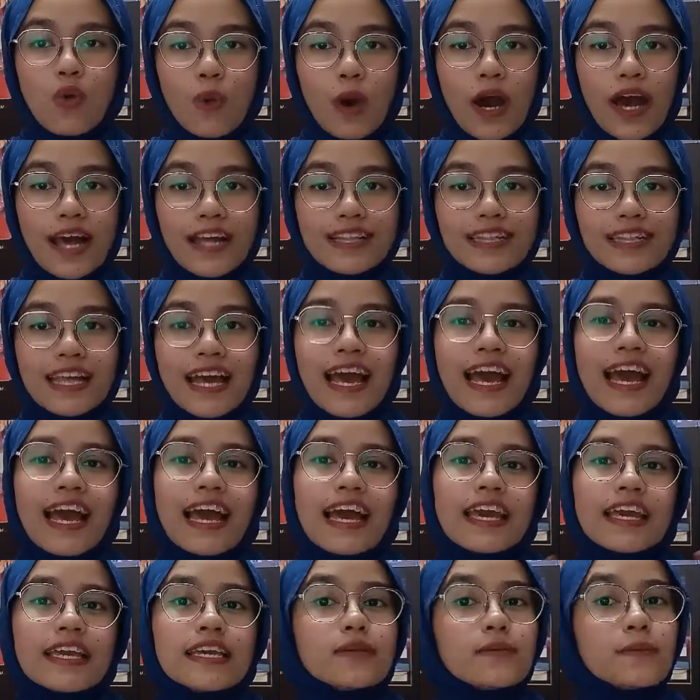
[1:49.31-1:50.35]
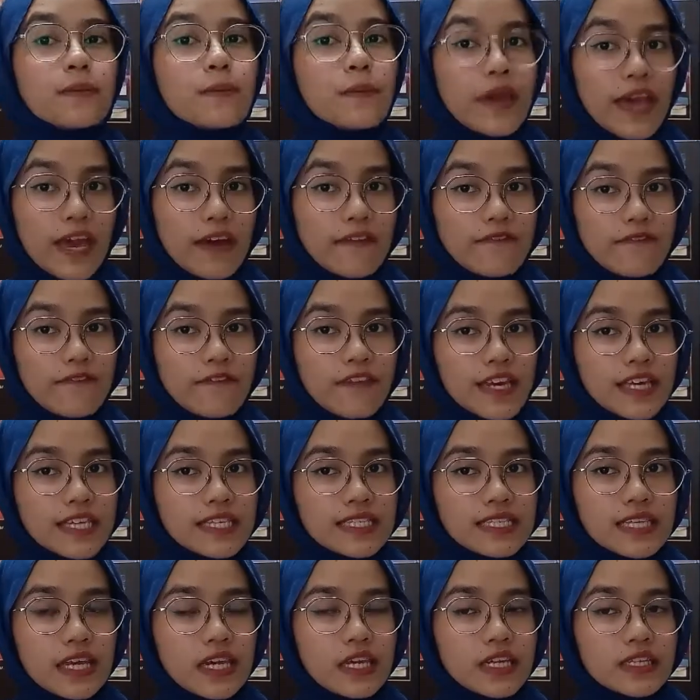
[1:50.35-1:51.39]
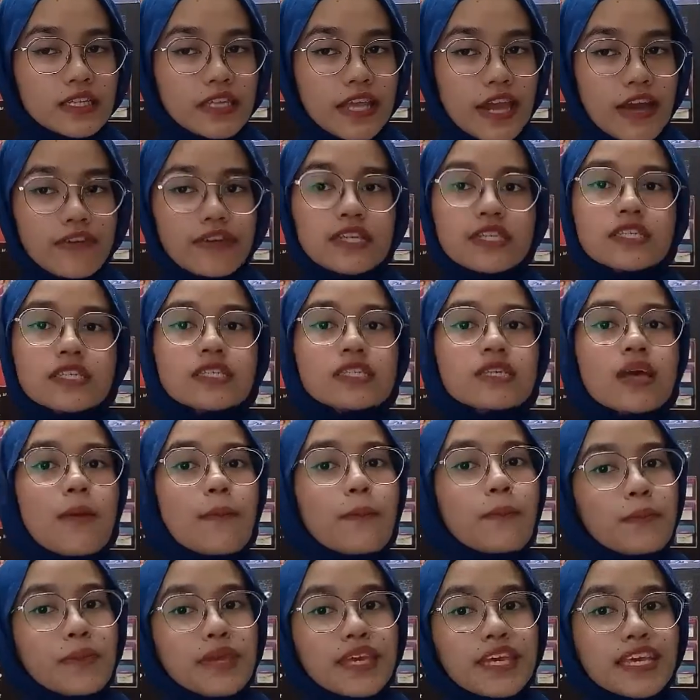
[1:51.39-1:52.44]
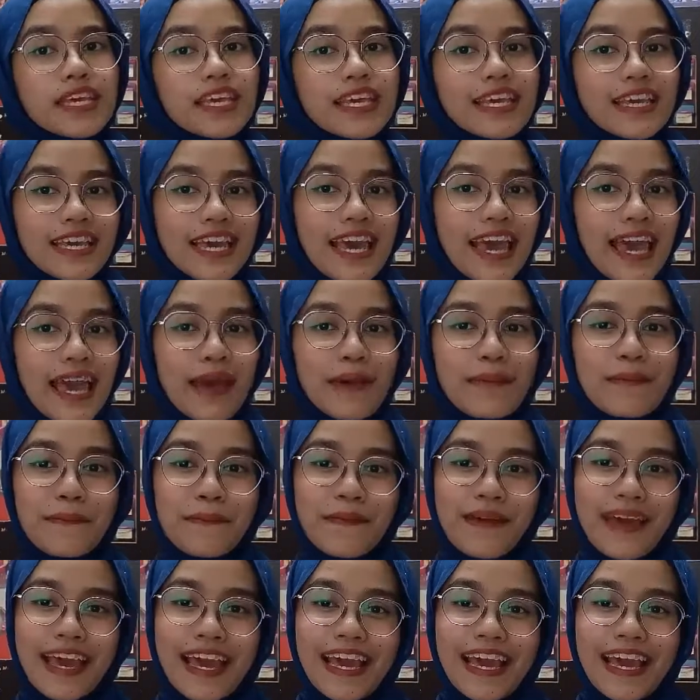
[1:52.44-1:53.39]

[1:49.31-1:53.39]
While in M phase, there is PMAT,